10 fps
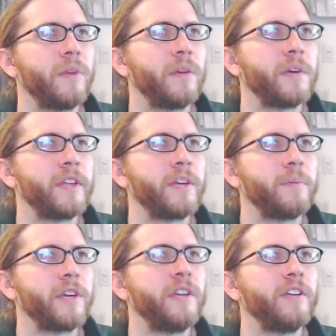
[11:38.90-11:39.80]
I like
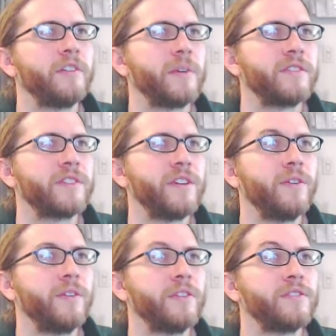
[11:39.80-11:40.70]
beginnings because I know
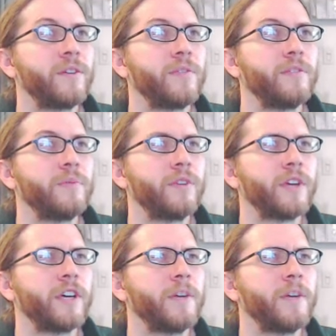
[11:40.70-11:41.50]
there's always more to come.